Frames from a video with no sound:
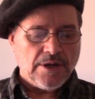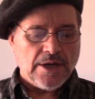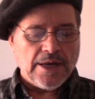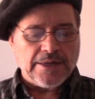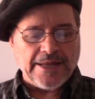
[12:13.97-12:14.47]

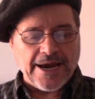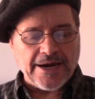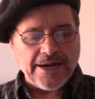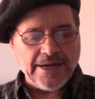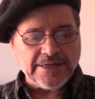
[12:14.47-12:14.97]
there
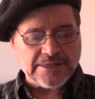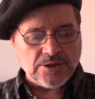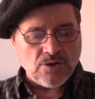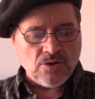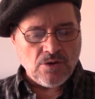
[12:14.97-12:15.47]
is
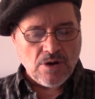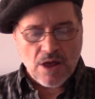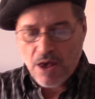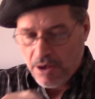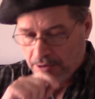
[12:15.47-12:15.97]
no
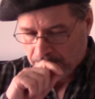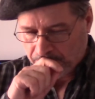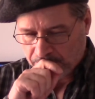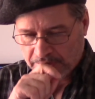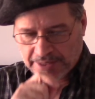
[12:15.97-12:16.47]

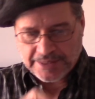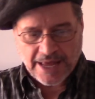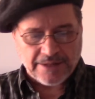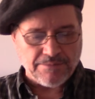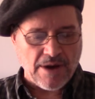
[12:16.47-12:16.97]
way
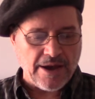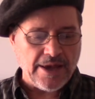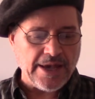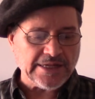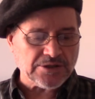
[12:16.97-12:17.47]
that my
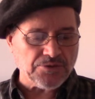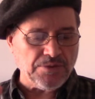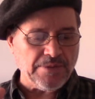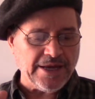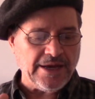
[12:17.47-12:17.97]

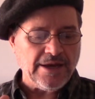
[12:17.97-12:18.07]
extremely